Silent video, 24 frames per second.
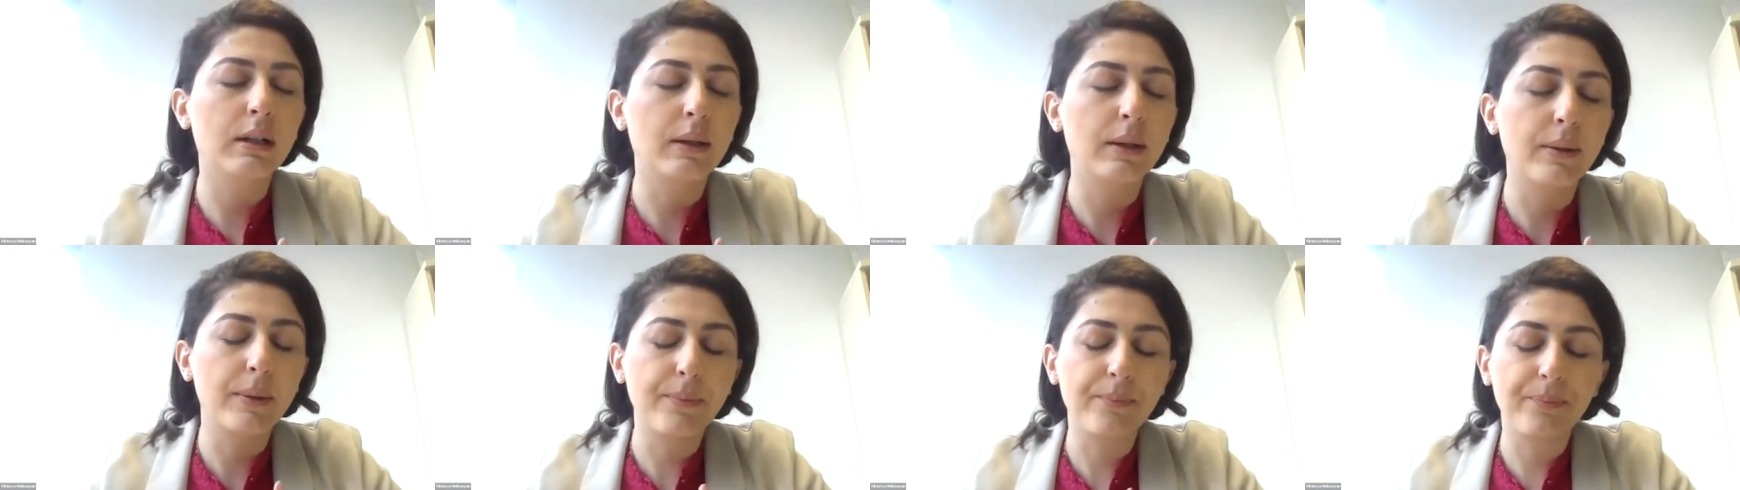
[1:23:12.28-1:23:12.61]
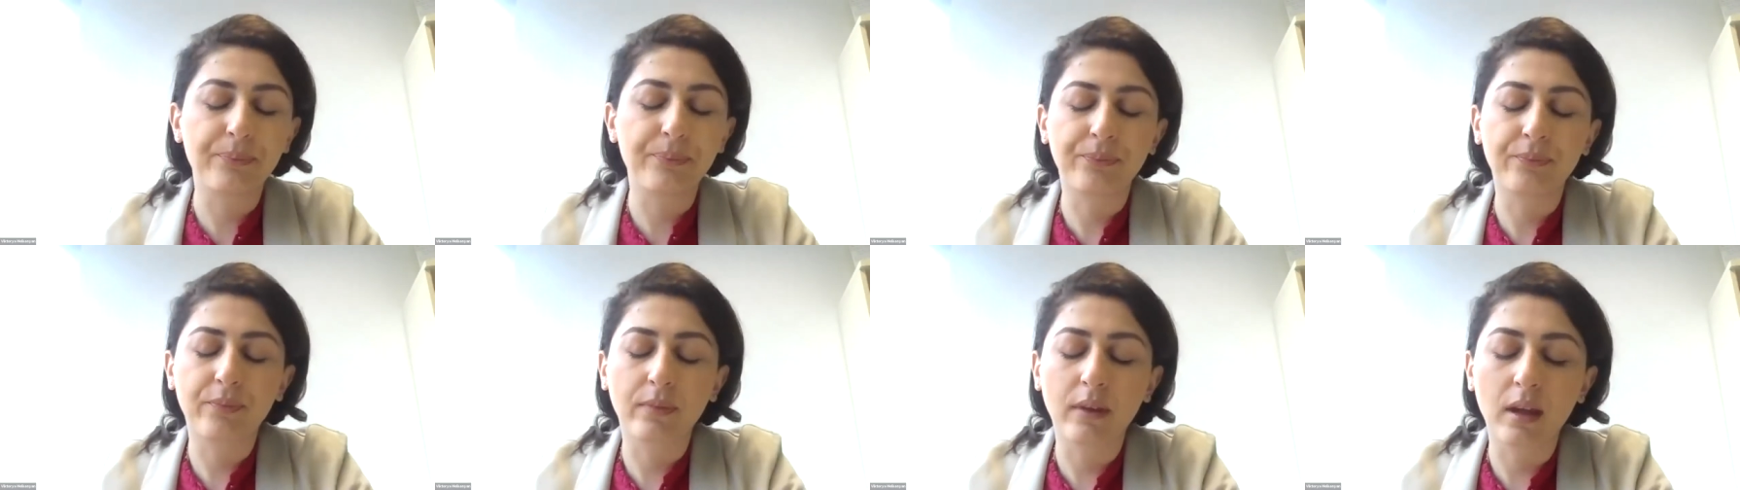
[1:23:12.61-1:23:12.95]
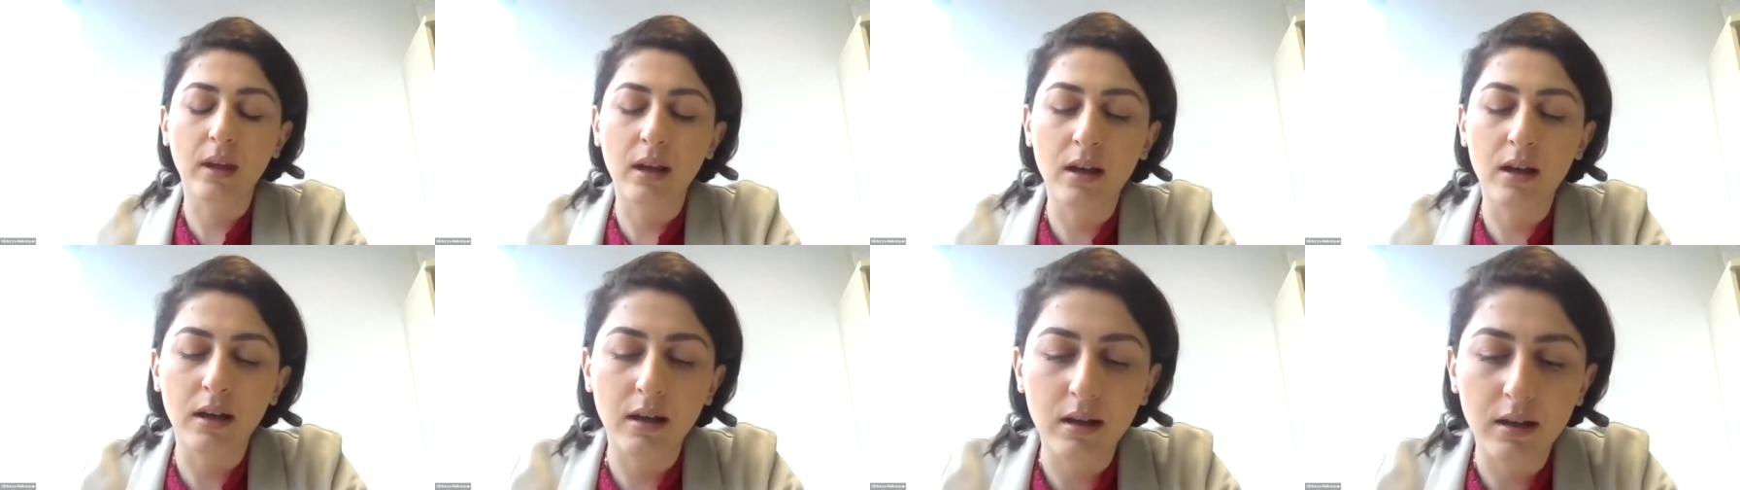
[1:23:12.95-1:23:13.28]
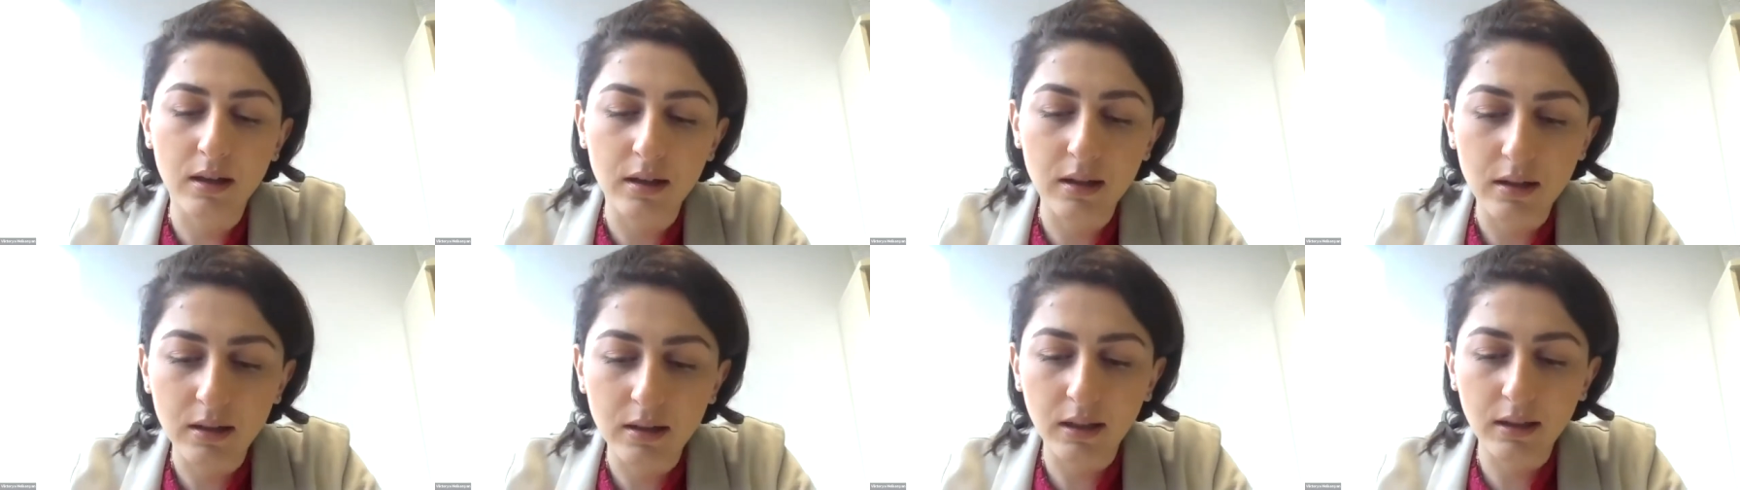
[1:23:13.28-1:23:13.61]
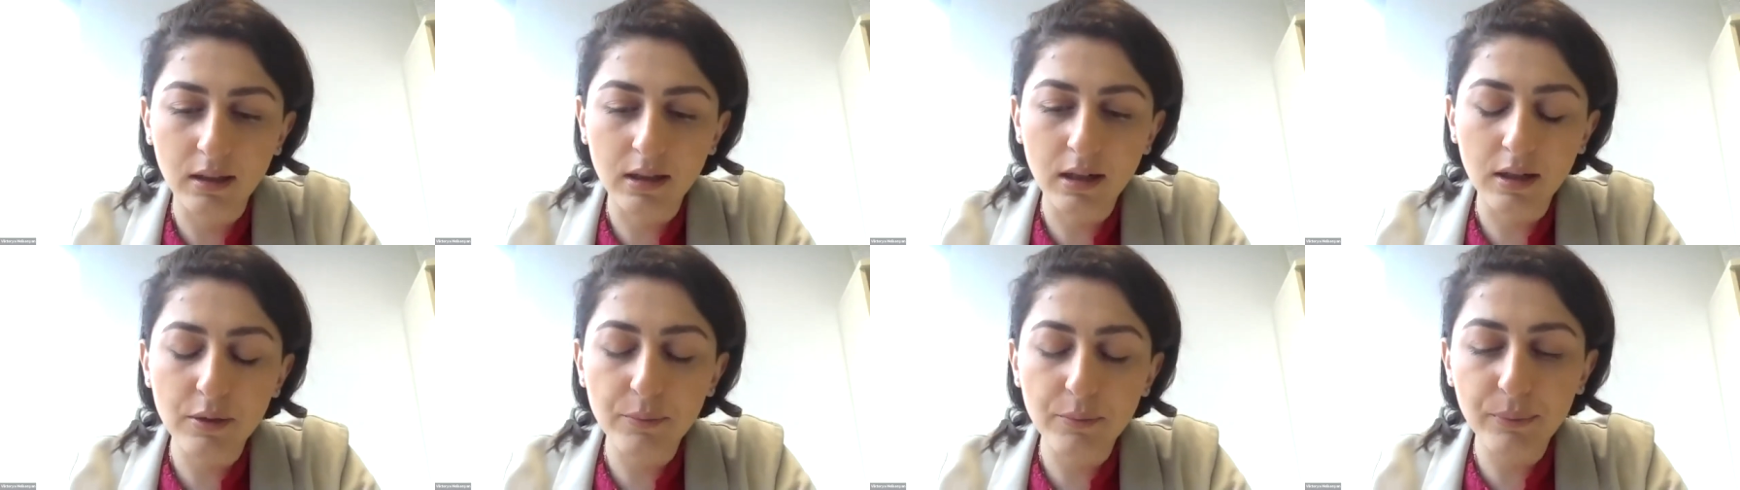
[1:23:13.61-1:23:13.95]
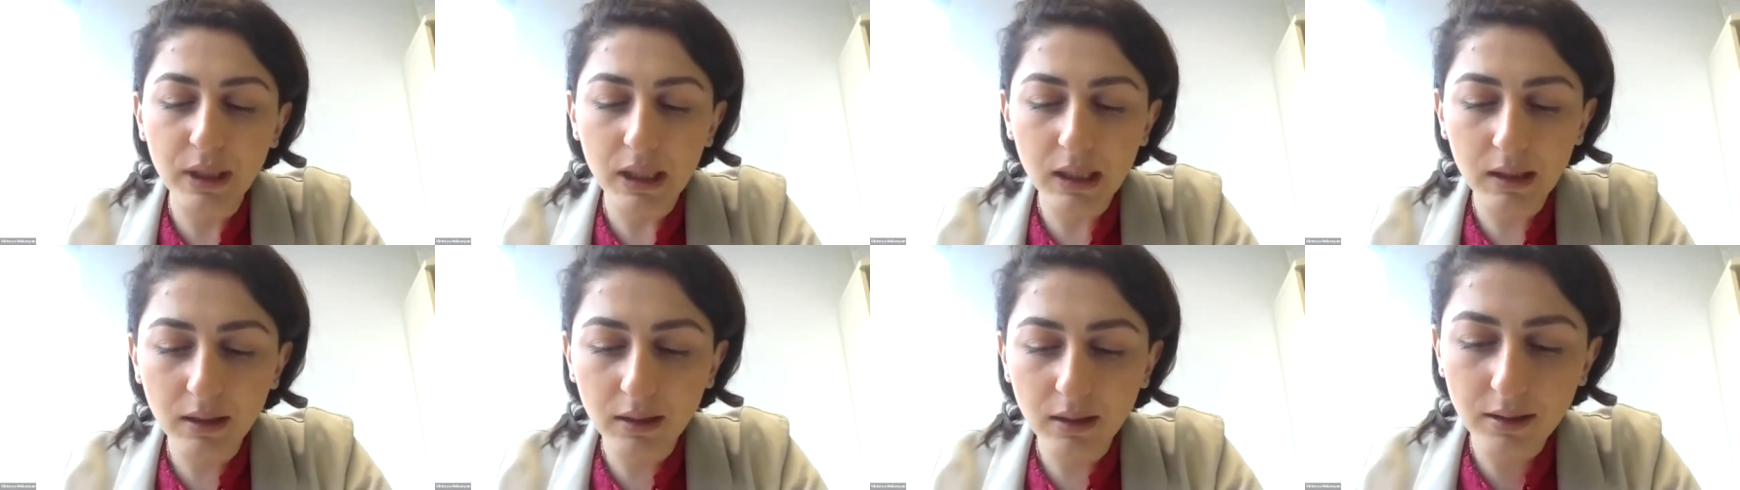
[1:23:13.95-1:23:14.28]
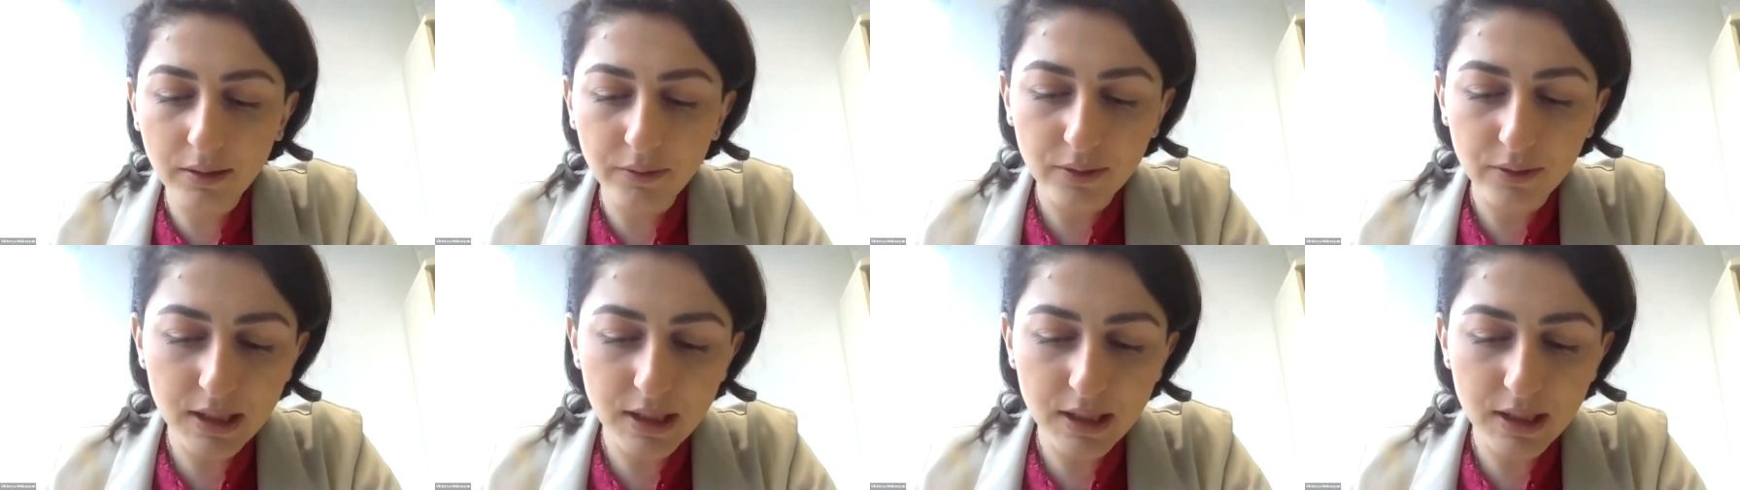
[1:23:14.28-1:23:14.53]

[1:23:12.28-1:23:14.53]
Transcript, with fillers: um, uh, in Armenia,